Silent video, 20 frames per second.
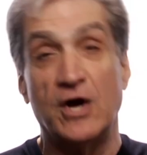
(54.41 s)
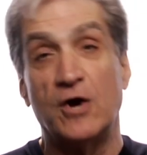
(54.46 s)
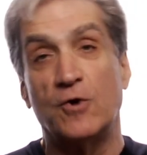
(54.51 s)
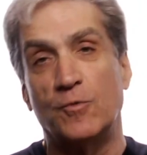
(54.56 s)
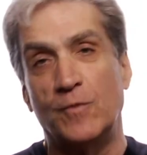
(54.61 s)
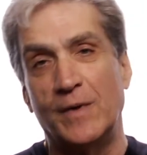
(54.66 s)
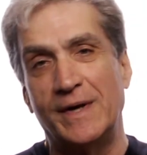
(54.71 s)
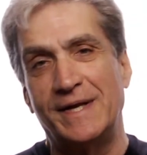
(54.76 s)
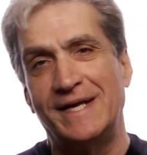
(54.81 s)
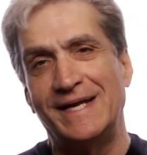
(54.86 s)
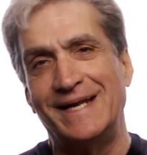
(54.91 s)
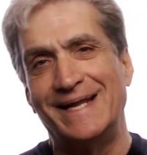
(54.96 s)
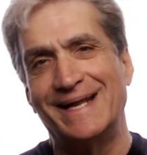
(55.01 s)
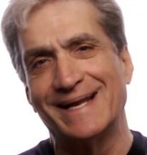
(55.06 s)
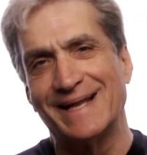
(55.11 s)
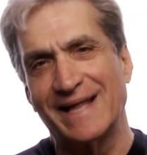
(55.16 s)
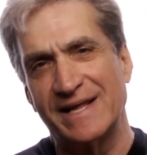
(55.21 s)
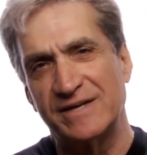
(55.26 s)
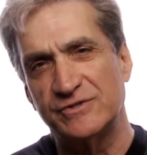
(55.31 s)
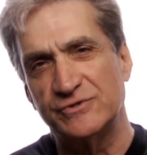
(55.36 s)
written in
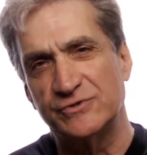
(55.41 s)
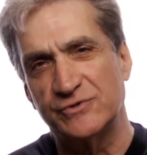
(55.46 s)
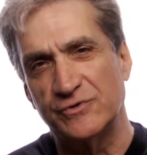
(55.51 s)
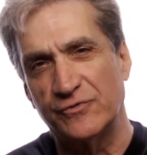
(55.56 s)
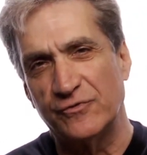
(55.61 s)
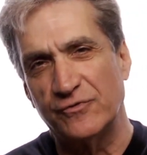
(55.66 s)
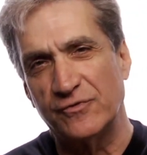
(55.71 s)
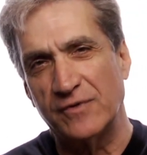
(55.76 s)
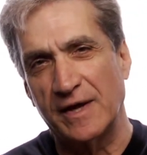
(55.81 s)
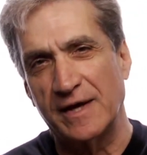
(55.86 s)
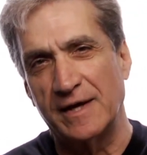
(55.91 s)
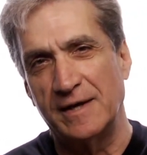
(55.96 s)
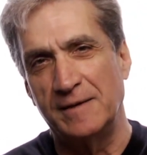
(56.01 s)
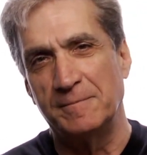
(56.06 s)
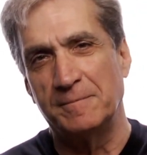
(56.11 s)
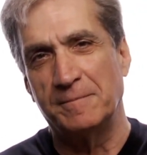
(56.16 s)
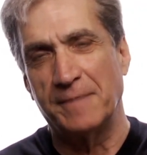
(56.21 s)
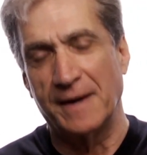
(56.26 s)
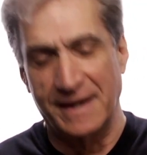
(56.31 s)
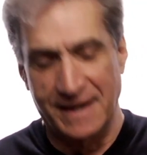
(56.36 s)
letters of flame
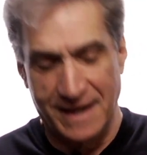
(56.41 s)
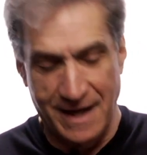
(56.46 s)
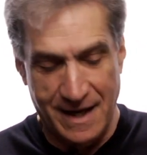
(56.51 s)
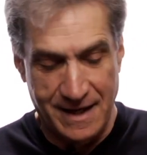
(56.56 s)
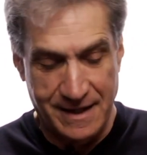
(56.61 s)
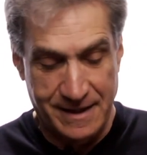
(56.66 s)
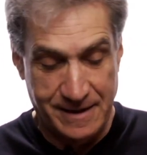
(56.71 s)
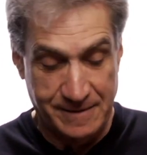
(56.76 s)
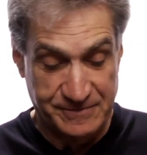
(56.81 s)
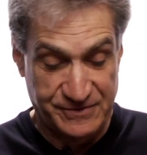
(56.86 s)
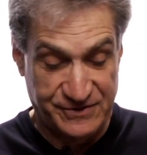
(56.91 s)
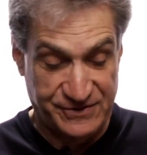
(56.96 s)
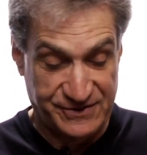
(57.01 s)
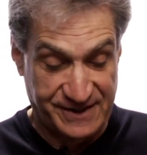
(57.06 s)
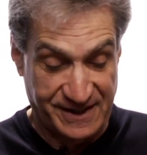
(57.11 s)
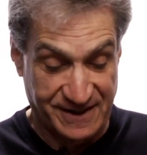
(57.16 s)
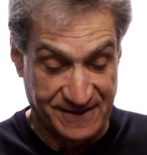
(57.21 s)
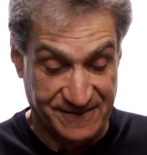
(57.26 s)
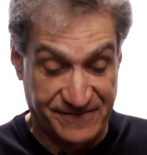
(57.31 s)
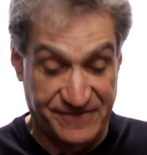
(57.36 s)
by God
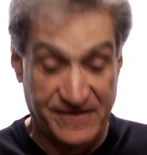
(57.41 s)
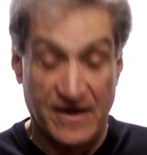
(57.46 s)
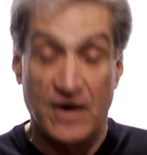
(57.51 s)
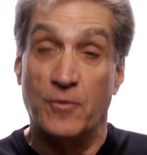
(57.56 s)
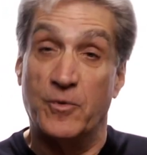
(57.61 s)
himself